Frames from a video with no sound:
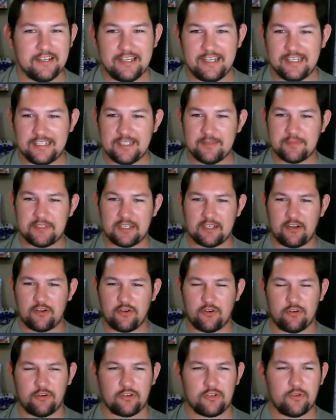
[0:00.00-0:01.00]
He seems like a
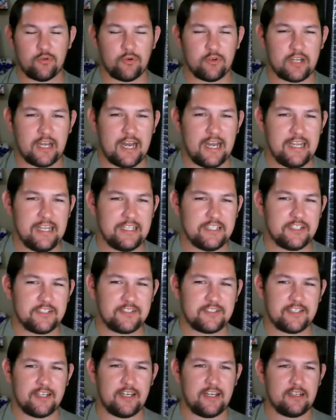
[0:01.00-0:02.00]
cool guy. He
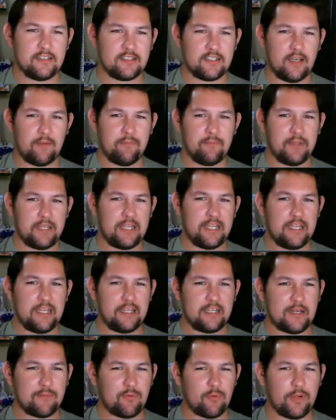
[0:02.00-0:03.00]
just uh, subbed me a
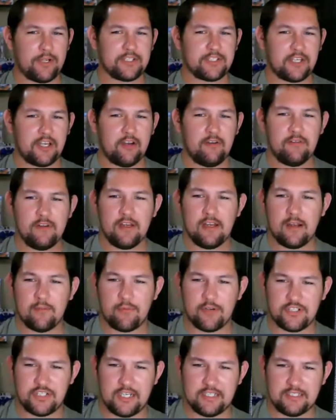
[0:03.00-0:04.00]
couple weeks ago.
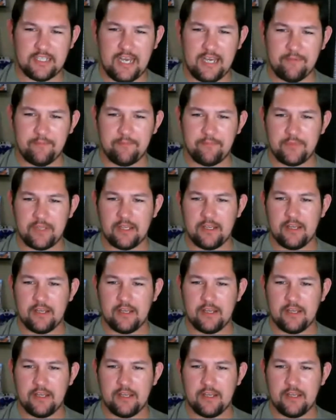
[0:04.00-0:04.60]
Appreciate that.